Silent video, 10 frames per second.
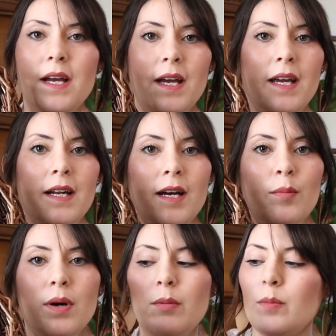And
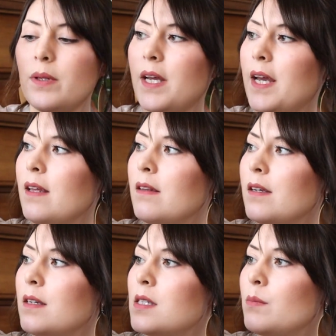I'll probably hang
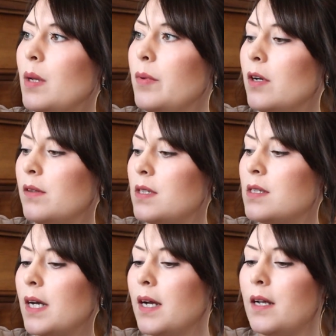this maybe on the
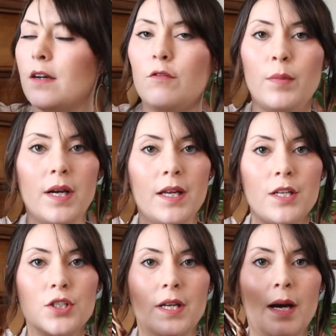side of my
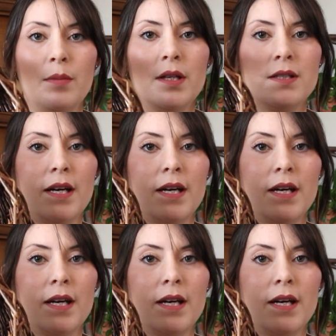kitchen cabinets.